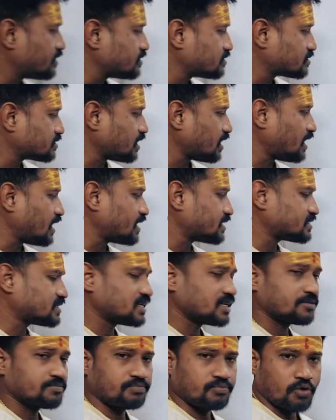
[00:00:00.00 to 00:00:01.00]
is
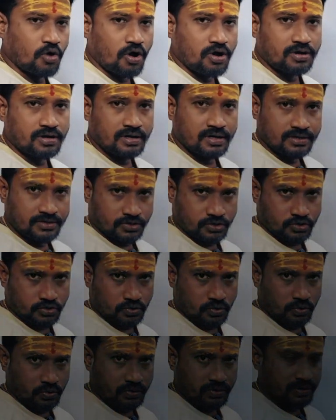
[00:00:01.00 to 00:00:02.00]
Elastic Block
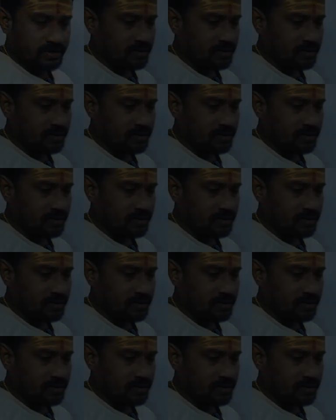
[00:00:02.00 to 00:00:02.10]
Store,